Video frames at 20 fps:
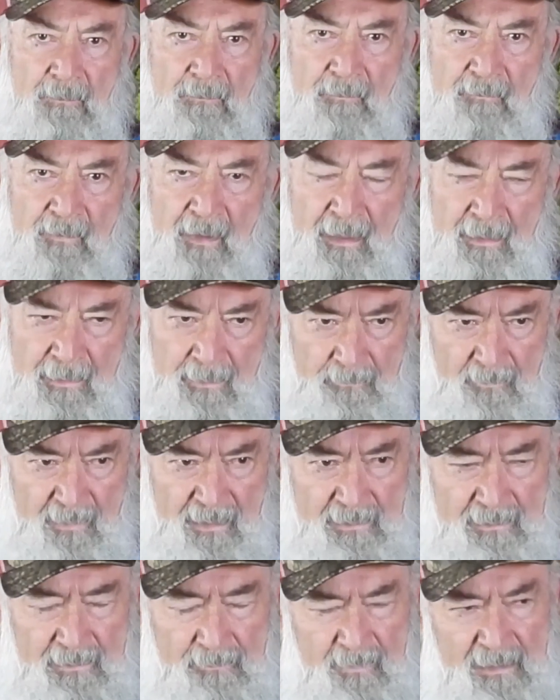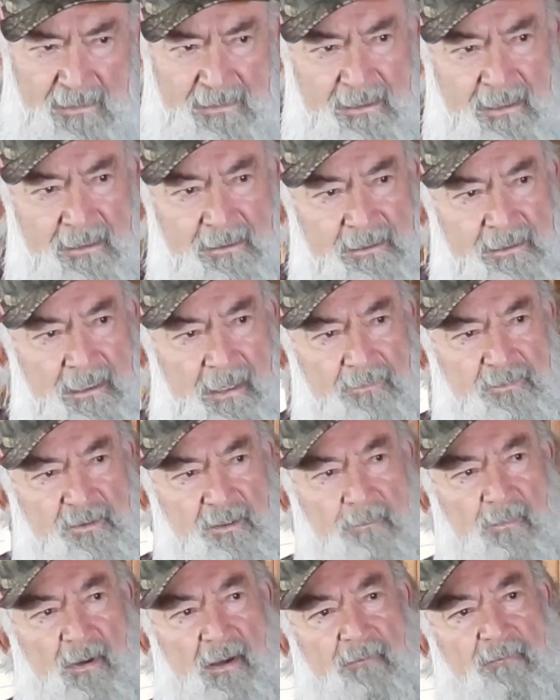we've got a
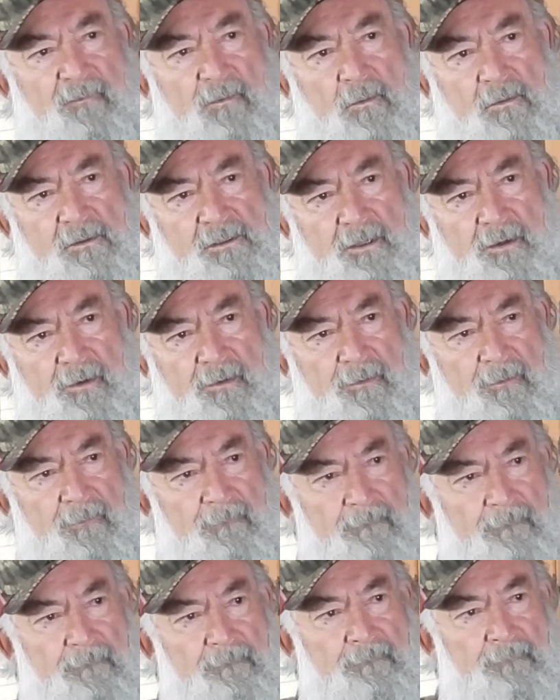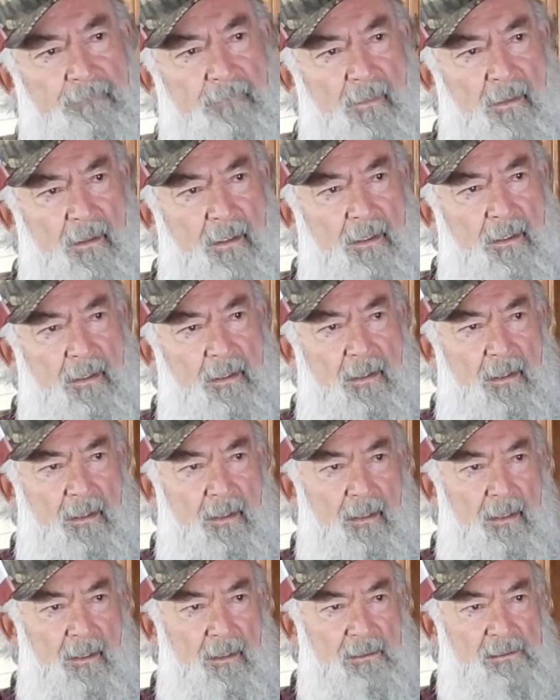misconception by folks here.
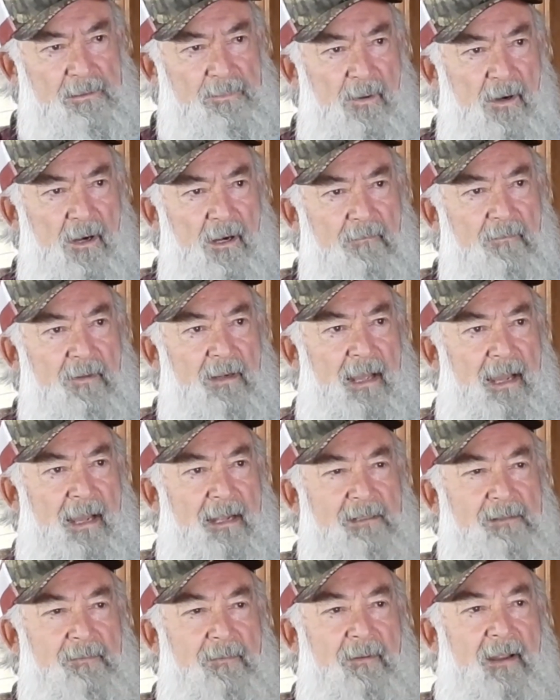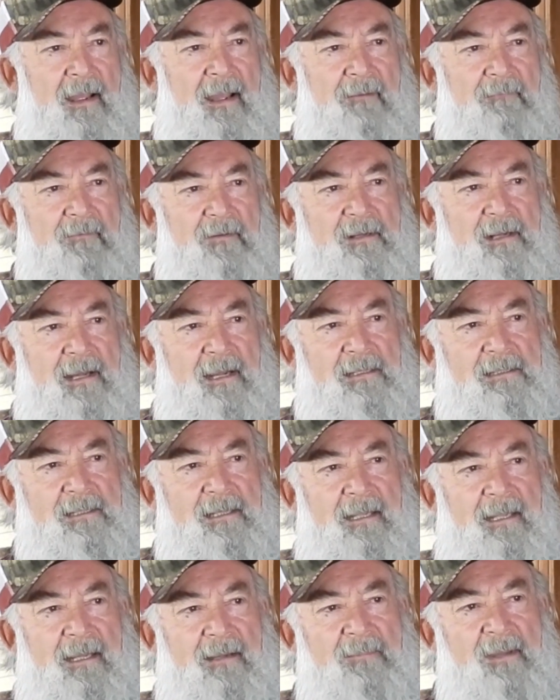It's part of an
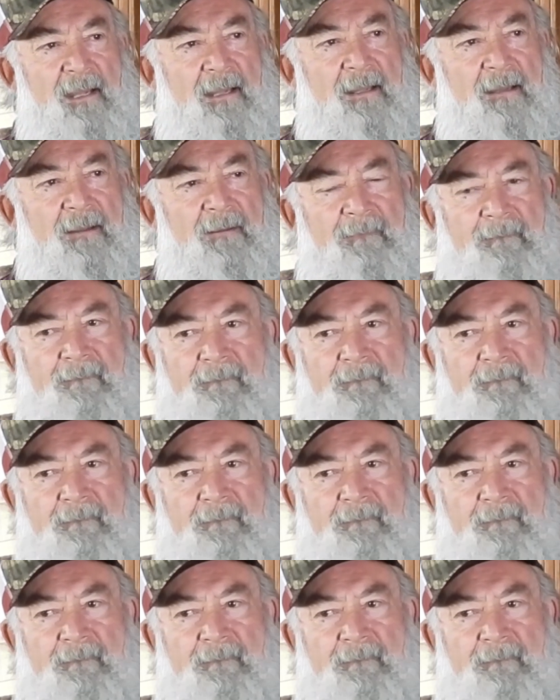advertising gimmick.